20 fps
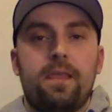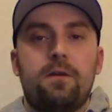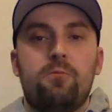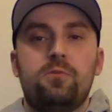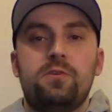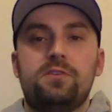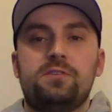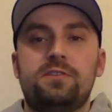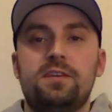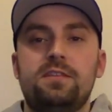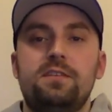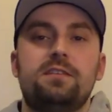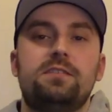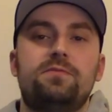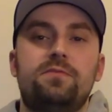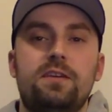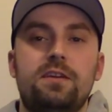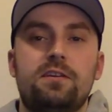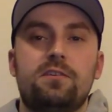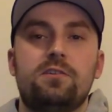When you sit in this
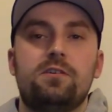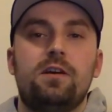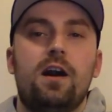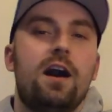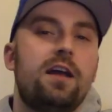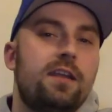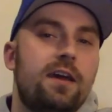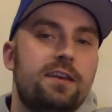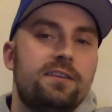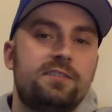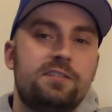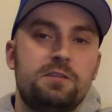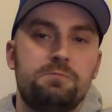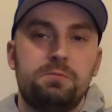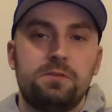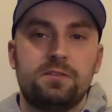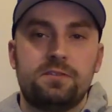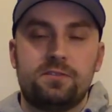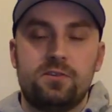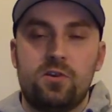vehicle, a nice
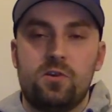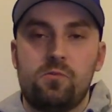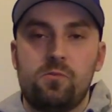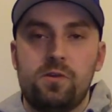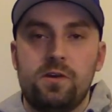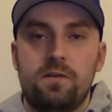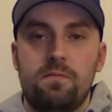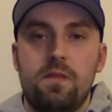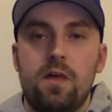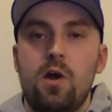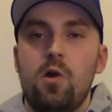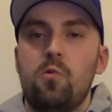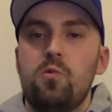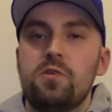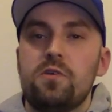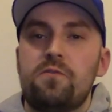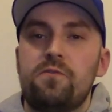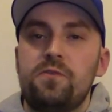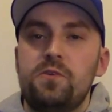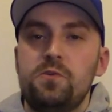simple steering wheel with
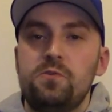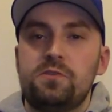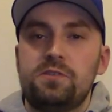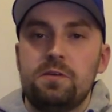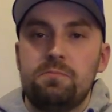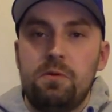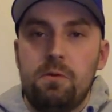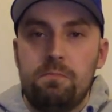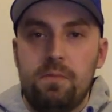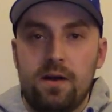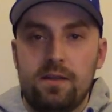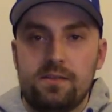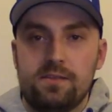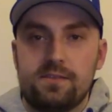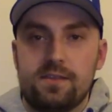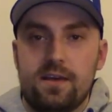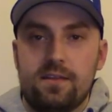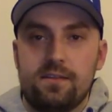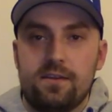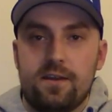a few simple
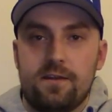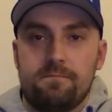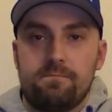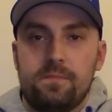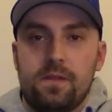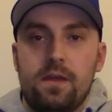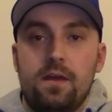buttons on there.